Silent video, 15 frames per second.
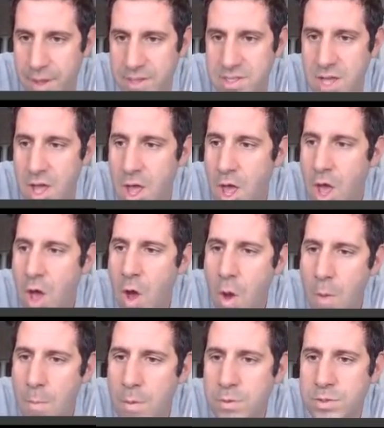bucks,
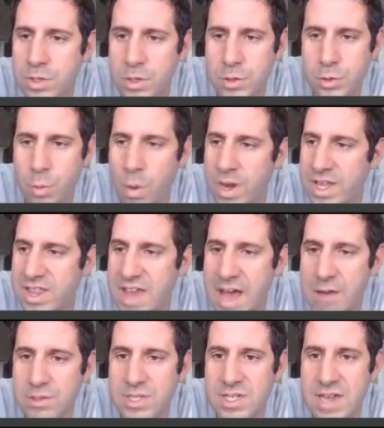almost
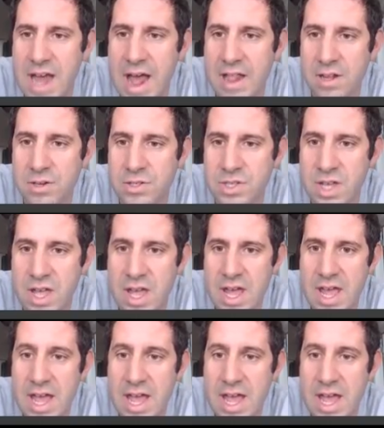$20,000.